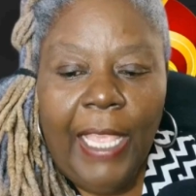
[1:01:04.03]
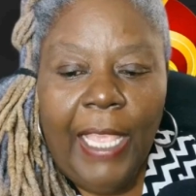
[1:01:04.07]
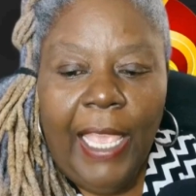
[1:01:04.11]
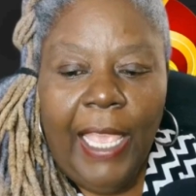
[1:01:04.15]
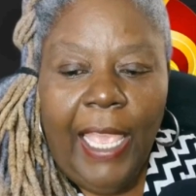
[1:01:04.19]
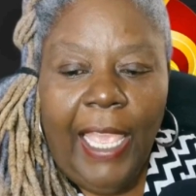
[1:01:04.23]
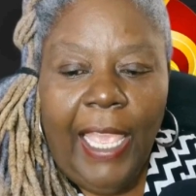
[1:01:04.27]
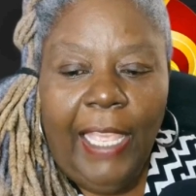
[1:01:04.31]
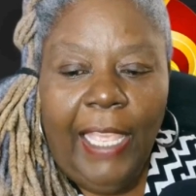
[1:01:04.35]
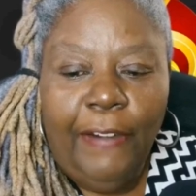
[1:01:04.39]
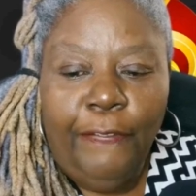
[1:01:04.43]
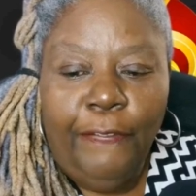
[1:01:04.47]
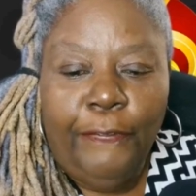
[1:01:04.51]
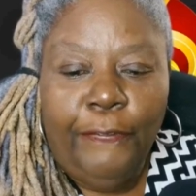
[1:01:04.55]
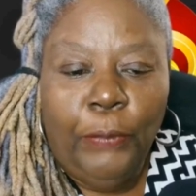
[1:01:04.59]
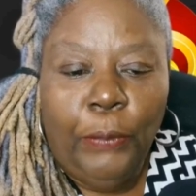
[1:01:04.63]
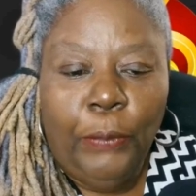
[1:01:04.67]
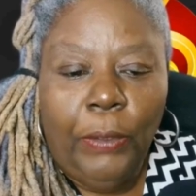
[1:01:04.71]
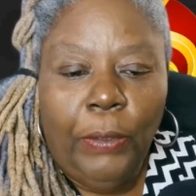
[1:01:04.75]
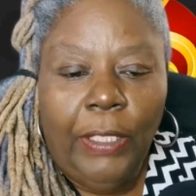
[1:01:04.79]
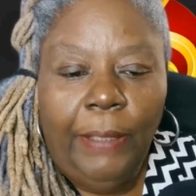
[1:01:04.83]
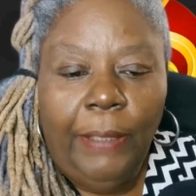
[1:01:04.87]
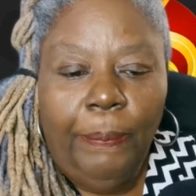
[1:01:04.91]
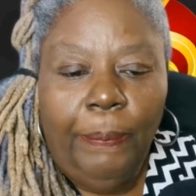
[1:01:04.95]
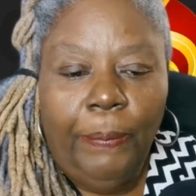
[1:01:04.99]
fully
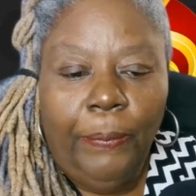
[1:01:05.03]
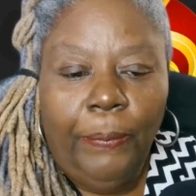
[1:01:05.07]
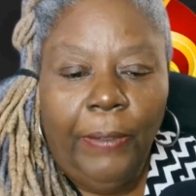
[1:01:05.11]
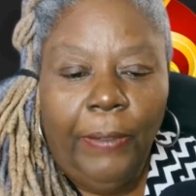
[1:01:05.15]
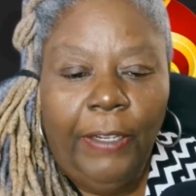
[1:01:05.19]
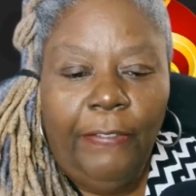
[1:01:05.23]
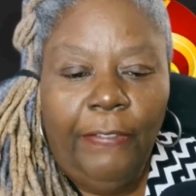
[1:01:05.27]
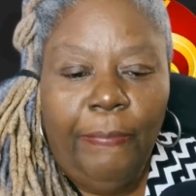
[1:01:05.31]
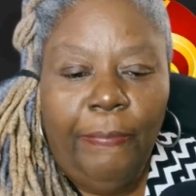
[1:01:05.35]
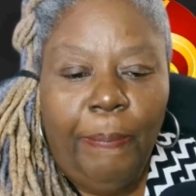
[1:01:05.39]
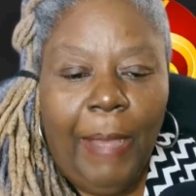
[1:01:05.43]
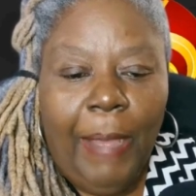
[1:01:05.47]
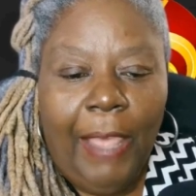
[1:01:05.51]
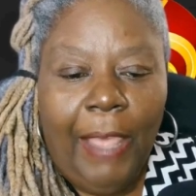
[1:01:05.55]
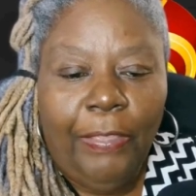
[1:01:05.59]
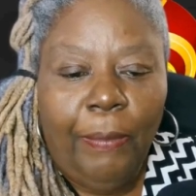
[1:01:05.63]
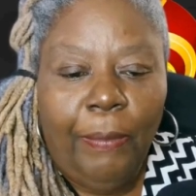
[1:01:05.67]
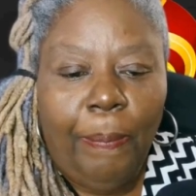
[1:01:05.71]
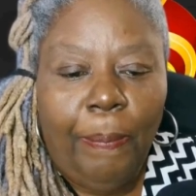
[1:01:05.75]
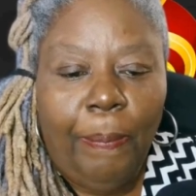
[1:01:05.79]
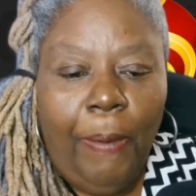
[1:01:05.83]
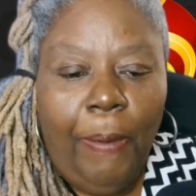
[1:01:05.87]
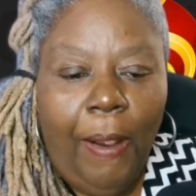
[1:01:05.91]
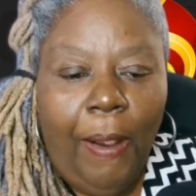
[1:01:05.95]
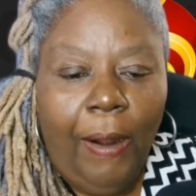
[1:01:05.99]
briefed by the
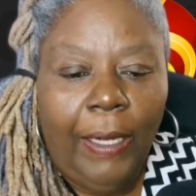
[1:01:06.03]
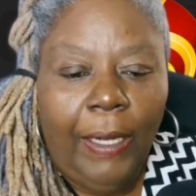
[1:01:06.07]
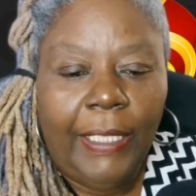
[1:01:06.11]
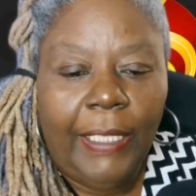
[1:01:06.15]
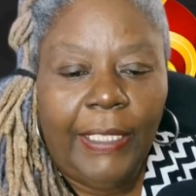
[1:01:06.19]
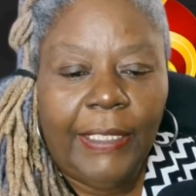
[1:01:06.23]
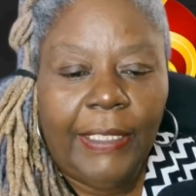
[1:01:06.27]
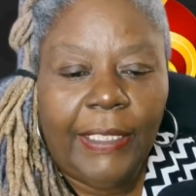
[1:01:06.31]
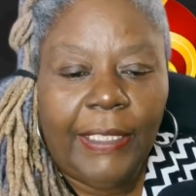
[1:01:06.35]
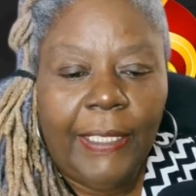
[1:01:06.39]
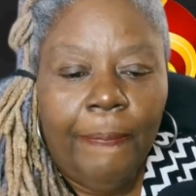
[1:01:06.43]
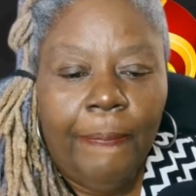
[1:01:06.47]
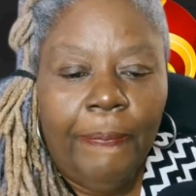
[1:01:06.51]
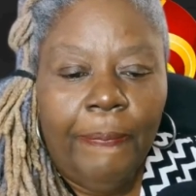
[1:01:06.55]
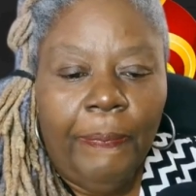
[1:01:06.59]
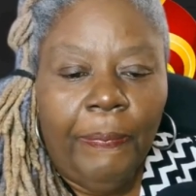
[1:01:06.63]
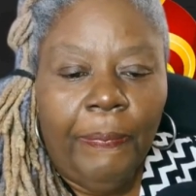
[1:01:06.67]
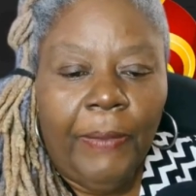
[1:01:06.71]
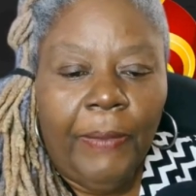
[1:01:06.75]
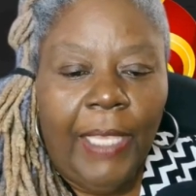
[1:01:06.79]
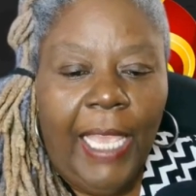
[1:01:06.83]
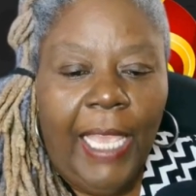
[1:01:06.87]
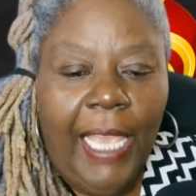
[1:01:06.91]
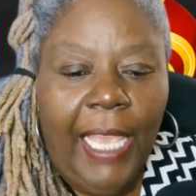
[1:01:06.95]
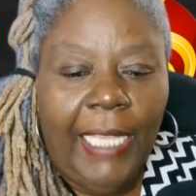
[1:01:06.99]
parties
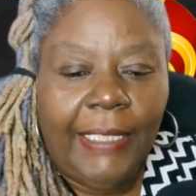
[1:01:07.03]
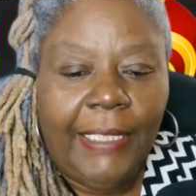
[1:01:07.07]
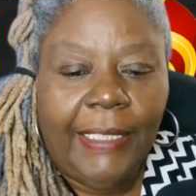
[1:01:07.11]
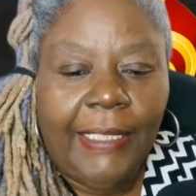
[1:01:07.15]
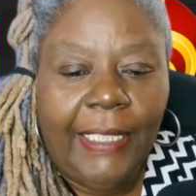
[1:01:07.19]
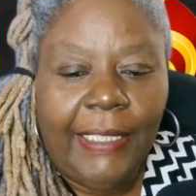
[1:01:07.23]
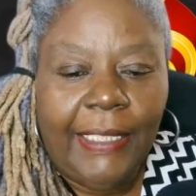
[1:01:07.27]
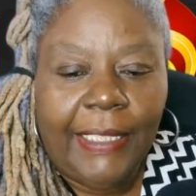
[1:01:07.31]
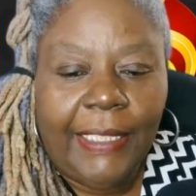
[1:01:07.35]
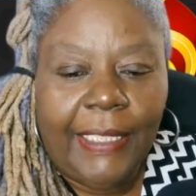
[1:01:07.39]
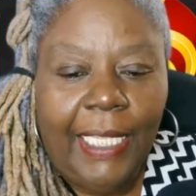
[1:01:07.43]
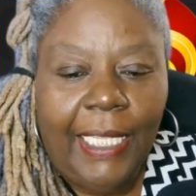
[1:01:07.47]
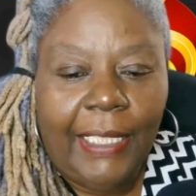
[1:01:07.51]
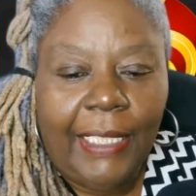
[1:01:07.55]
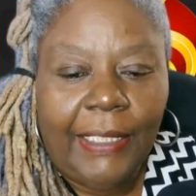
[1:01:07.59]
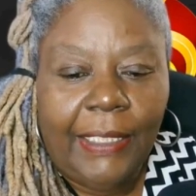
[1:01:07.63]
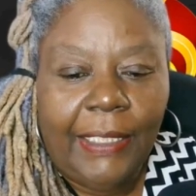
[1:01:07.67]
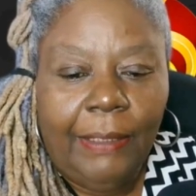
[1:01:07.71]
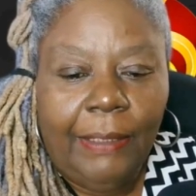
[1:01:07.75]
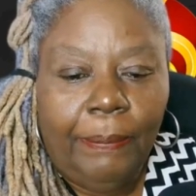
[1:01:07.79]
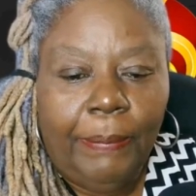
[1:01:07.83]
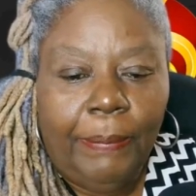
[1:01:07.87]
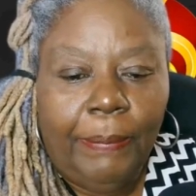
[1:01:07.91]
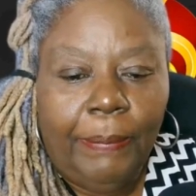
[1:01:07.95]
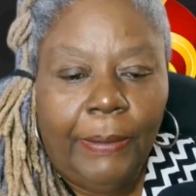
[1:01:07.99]
as discussed
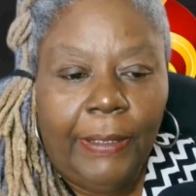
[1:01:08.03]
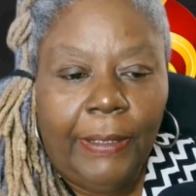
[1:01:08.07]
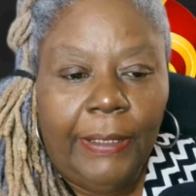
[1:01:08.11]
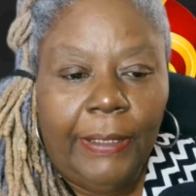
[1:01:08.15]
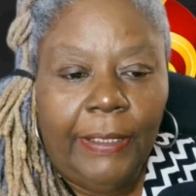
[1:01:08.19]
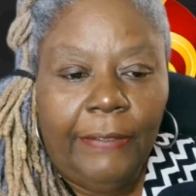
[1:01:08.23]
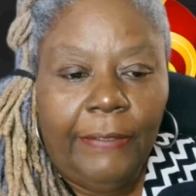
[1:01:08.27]
above.